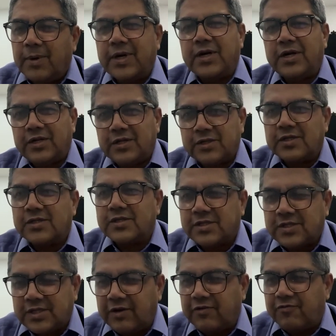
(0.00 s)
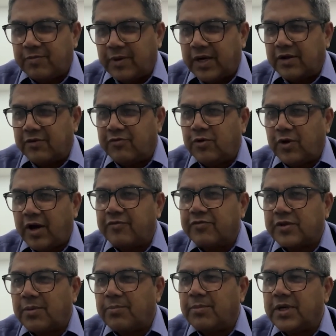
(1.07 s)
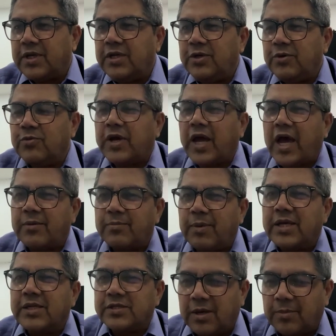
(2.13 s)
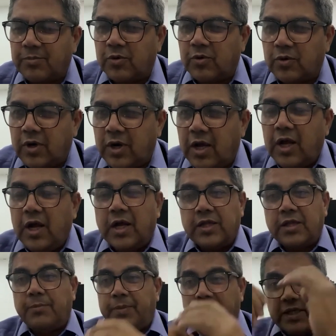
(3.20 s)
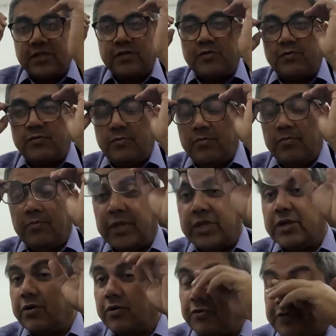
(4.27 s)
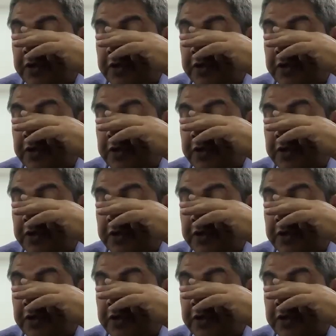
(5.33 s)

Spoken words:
But it is a safe bet. If you have some money, you can buy some gold. The best method of